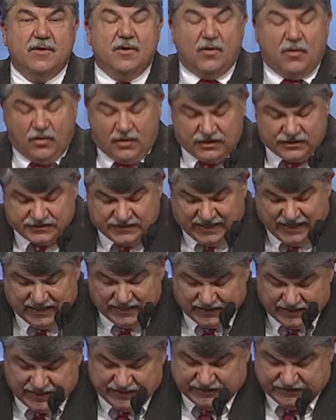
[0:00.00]
or as I
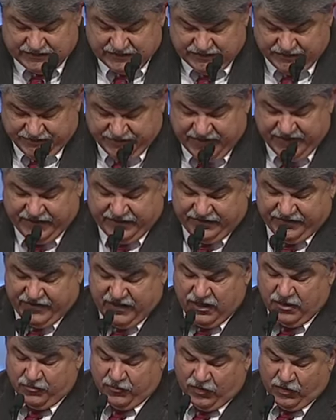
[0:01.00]
like to think of
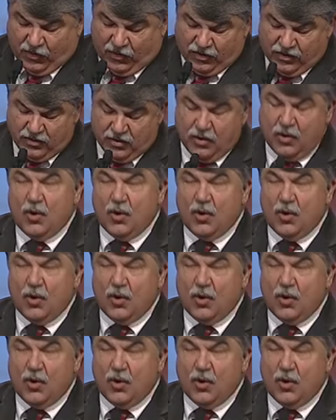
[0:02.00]
them, are